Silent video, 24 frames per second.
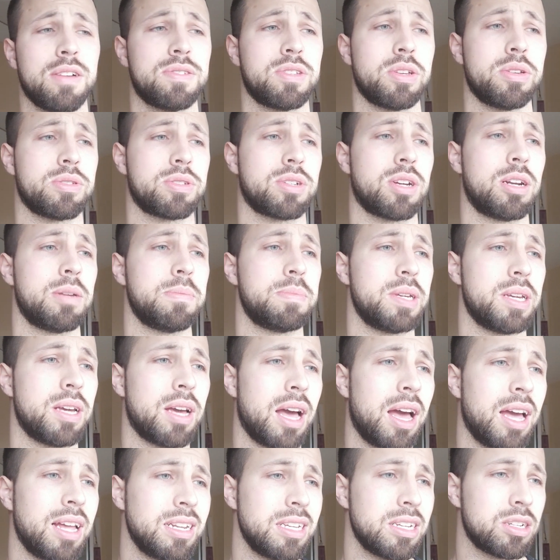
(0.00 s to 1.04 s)
So it's going to be an
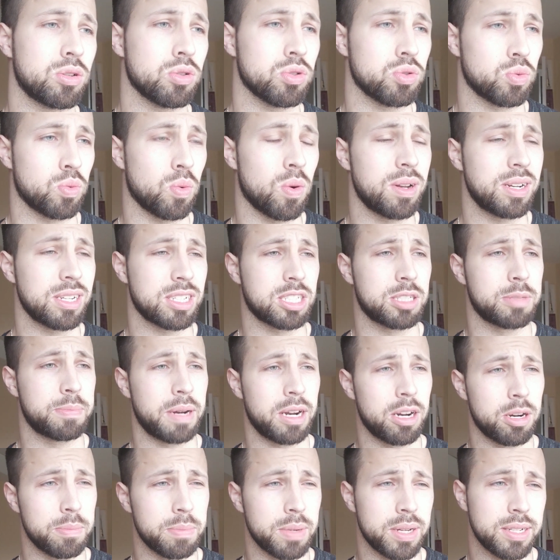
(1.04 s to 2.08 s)
N=1
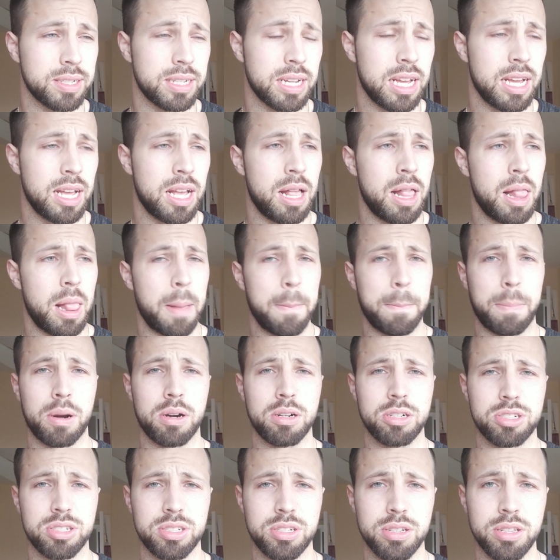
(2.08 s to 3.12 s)
experiment
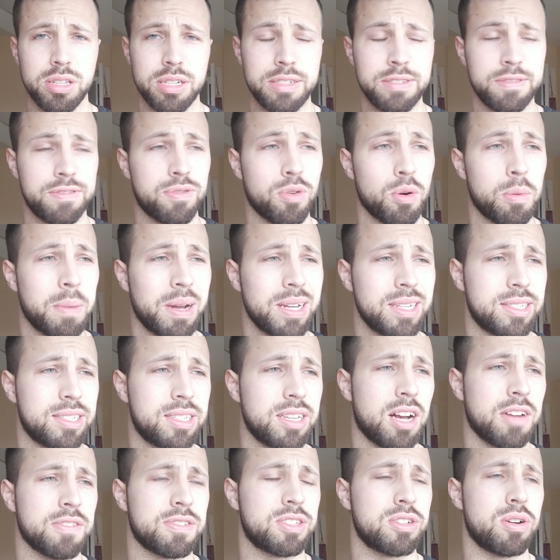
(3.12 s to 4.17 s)
personally for
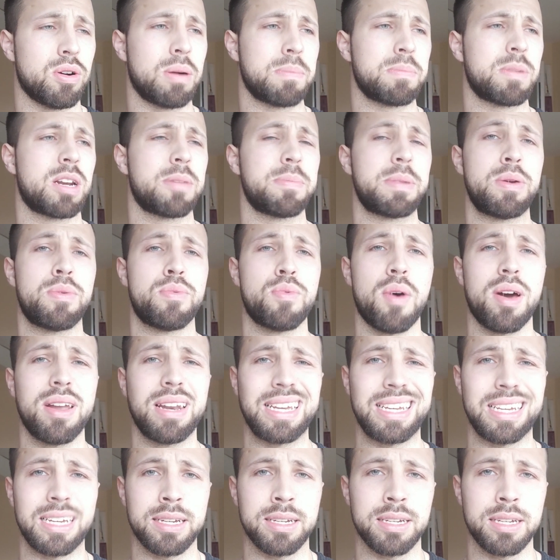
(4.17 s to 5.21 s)
myself. So I'm going to be
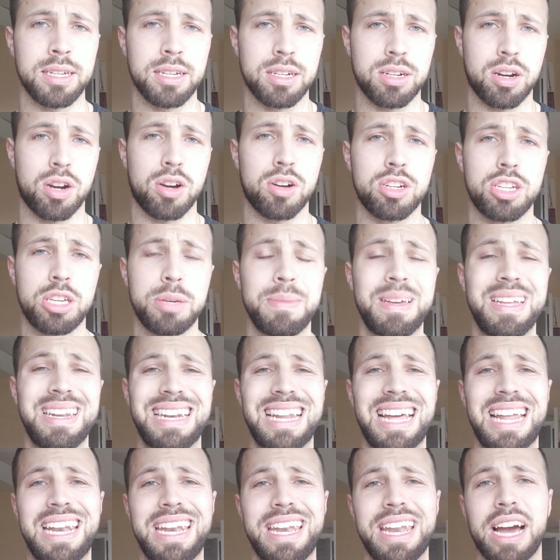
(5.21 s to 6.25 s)
running curcumin
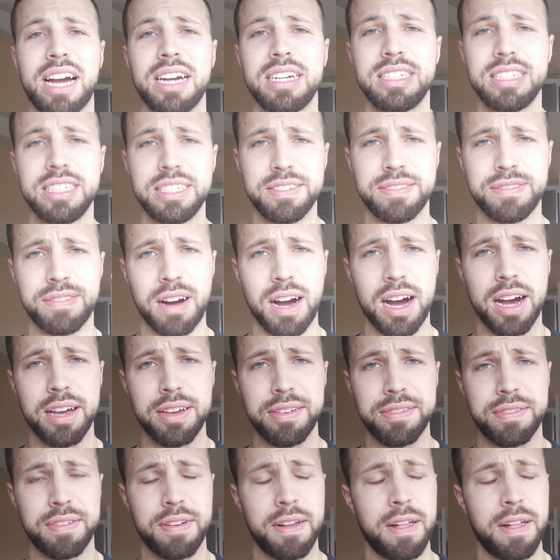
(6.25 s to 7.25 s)
95.